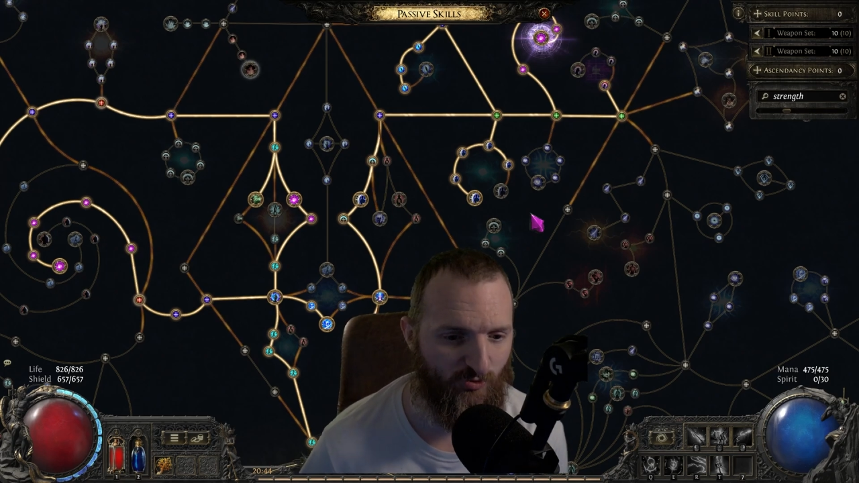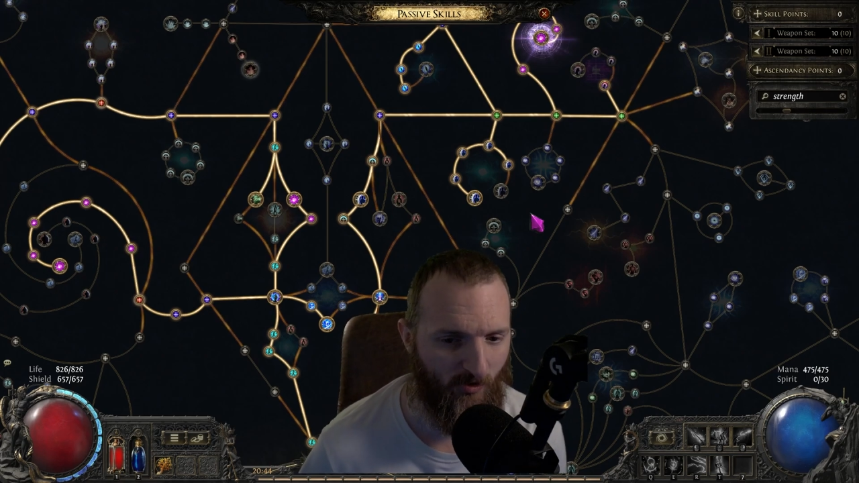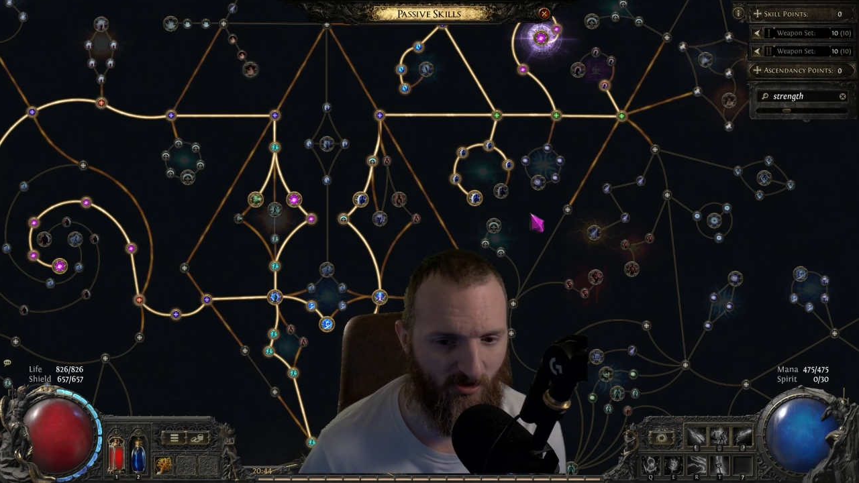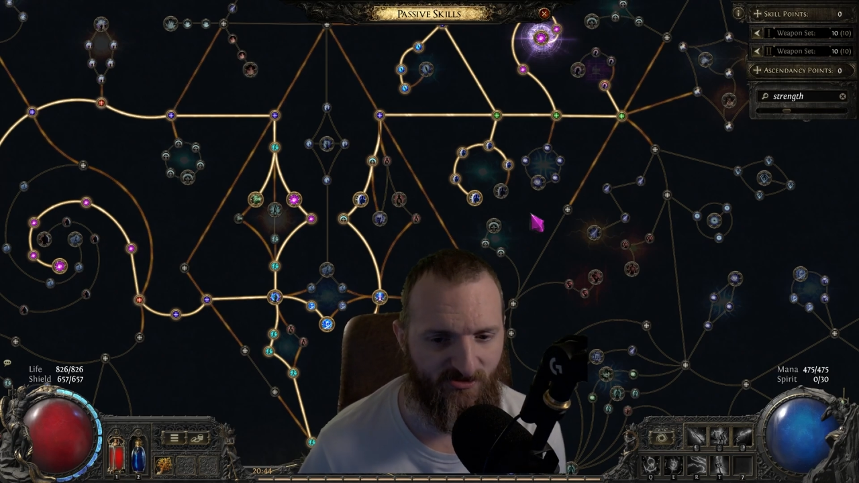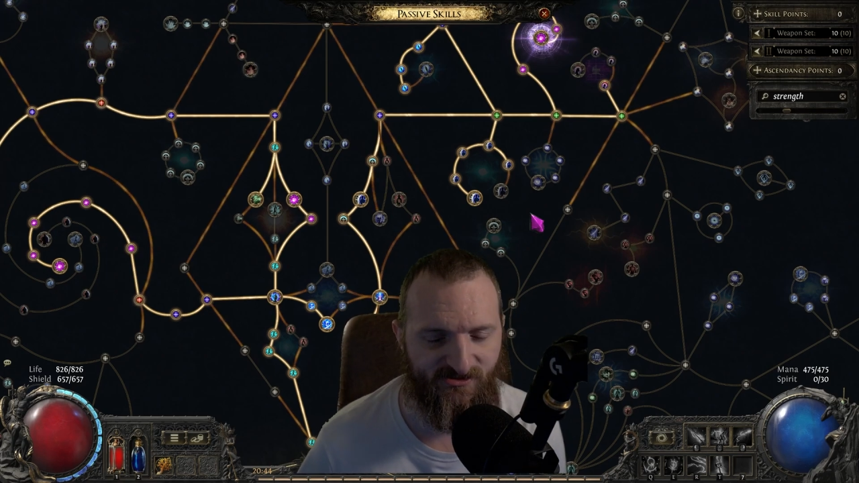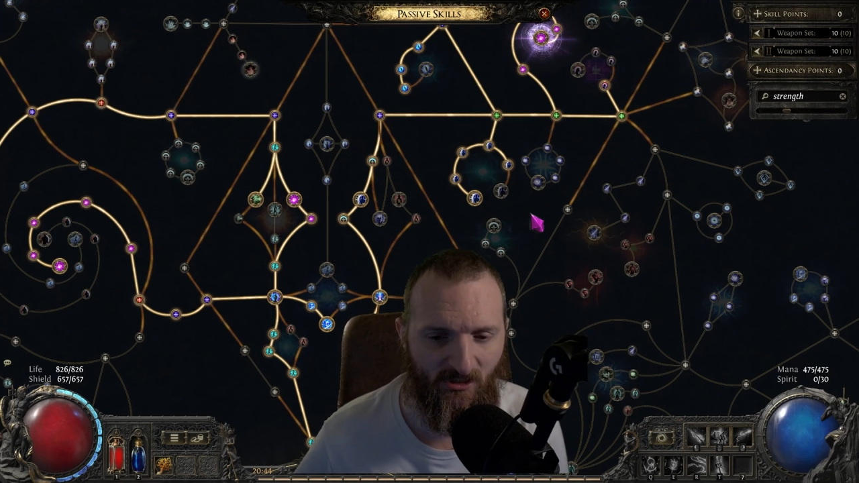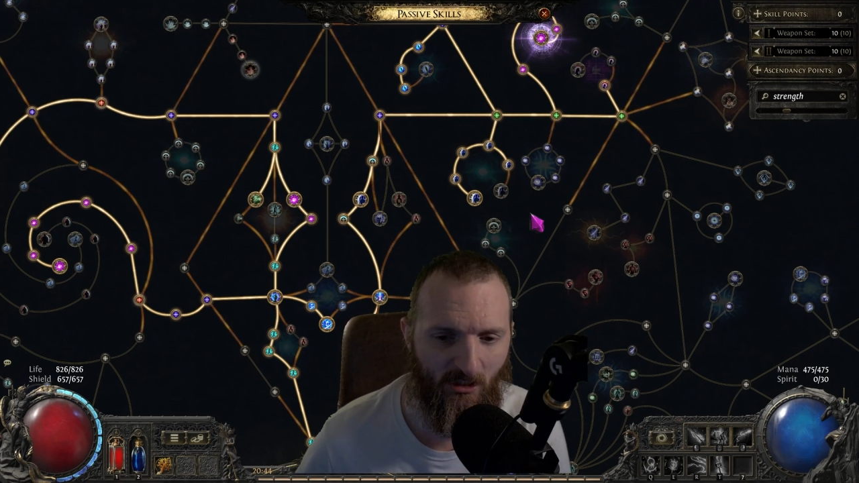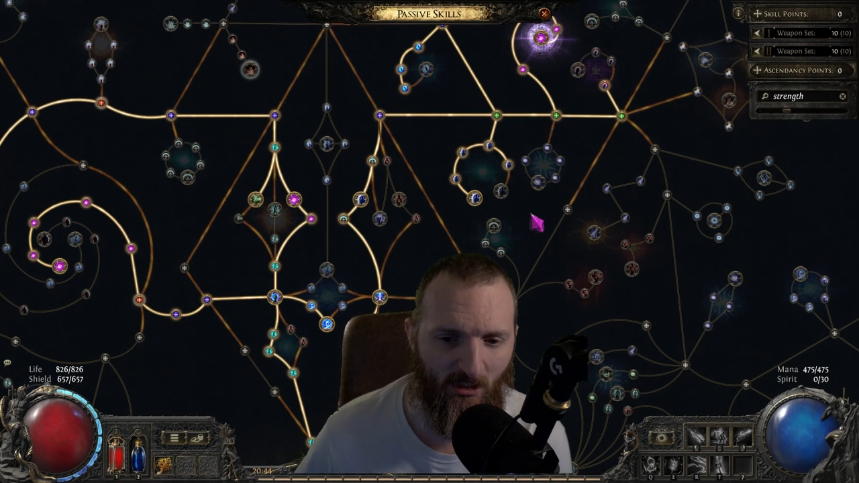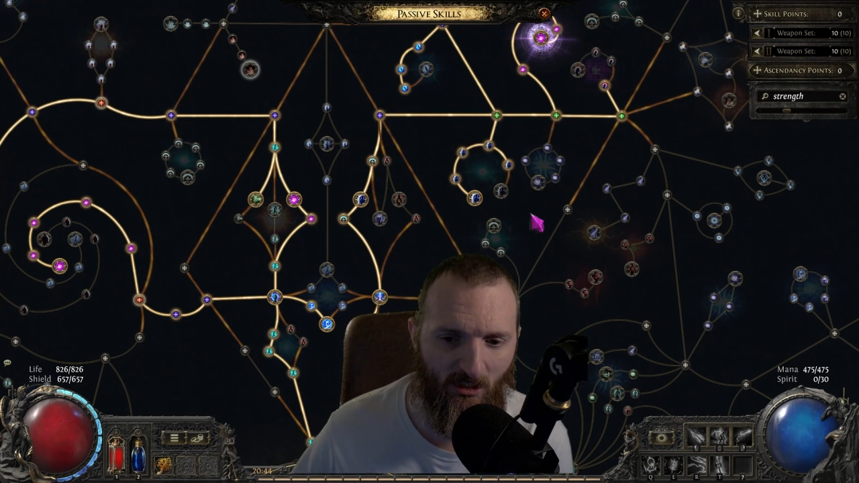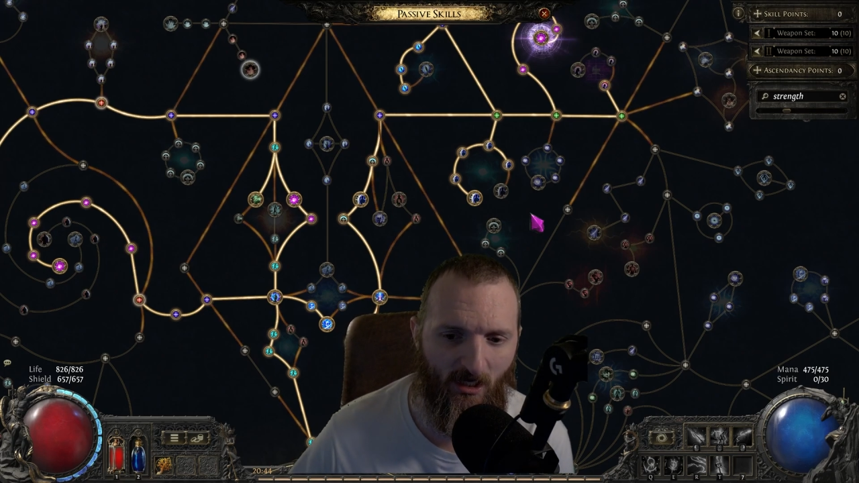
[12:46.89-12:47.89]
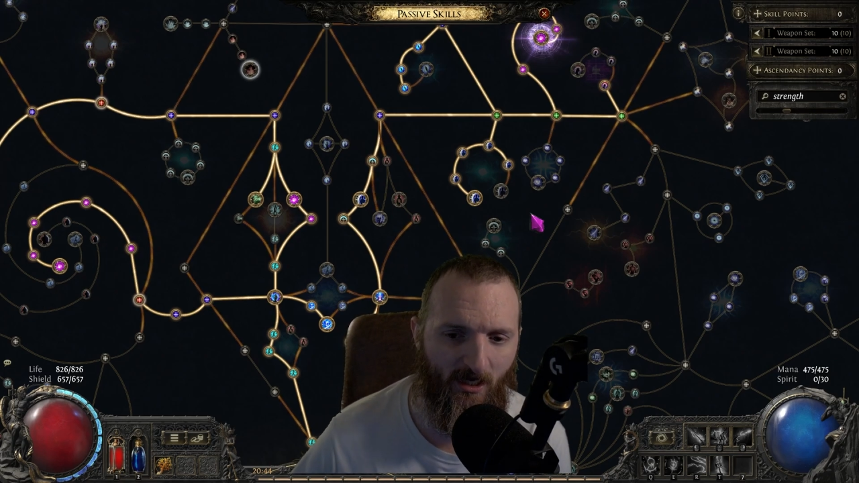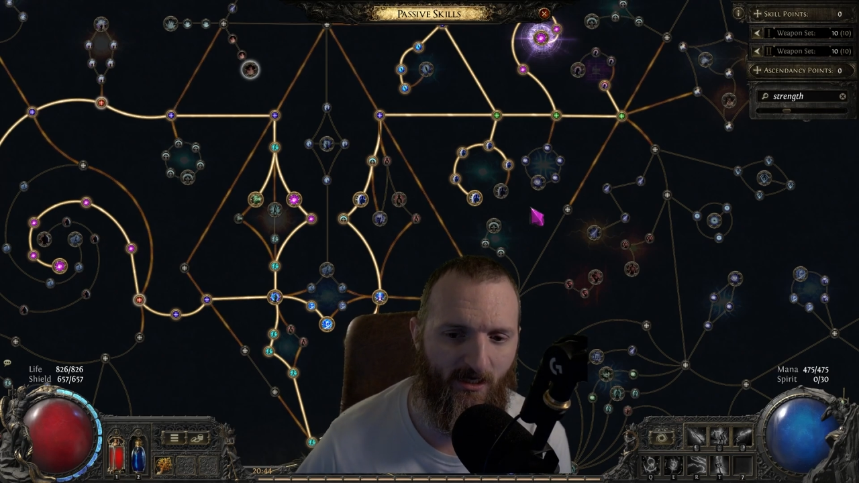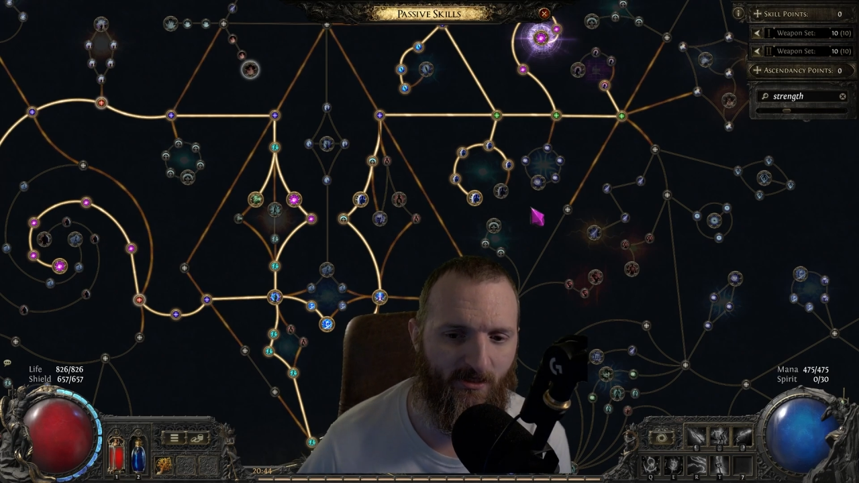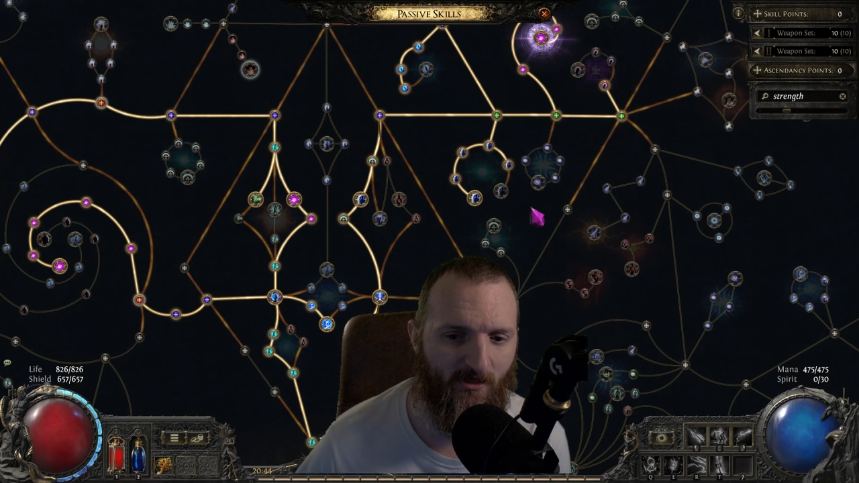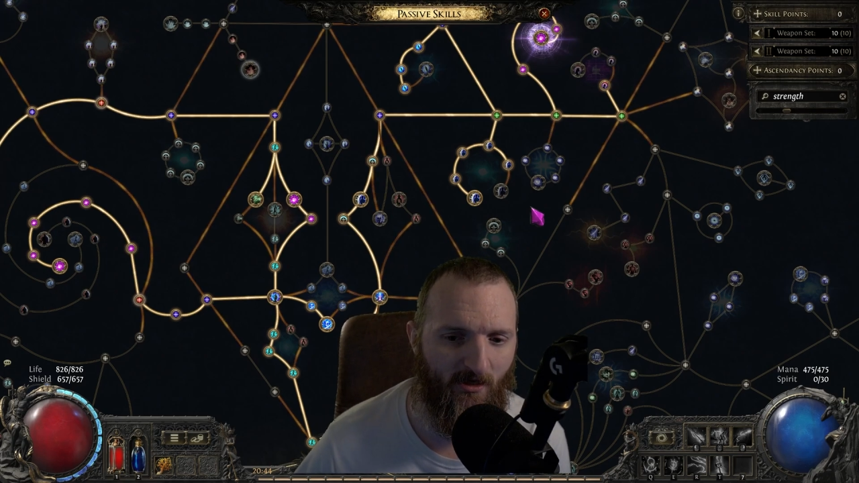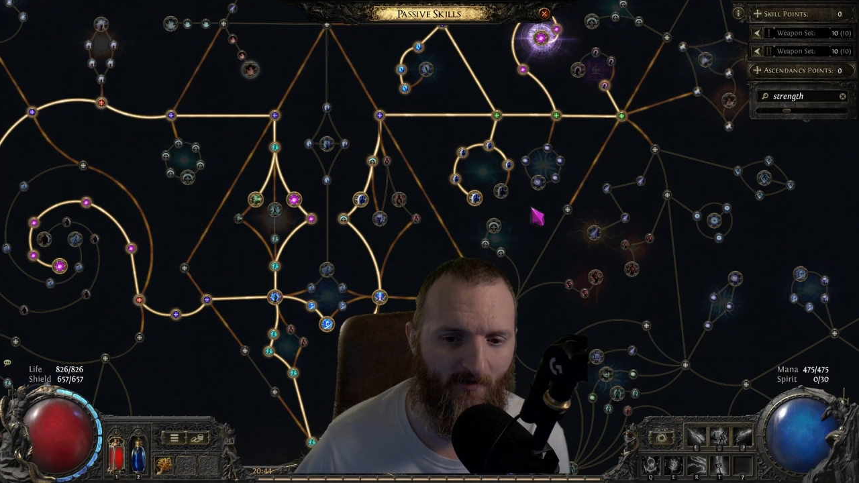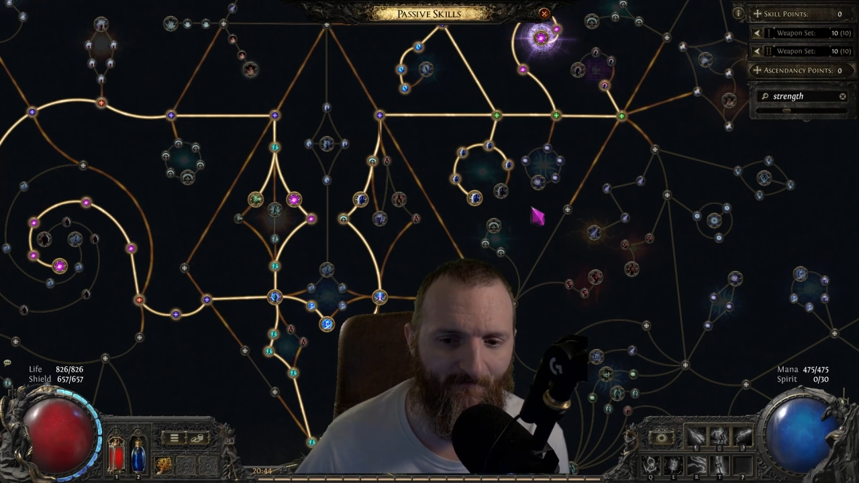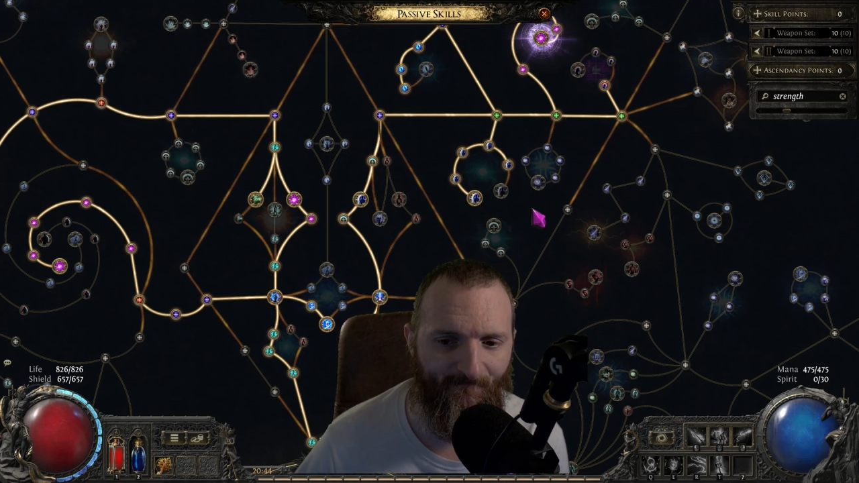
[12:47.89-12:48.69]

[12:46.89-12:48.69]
works. And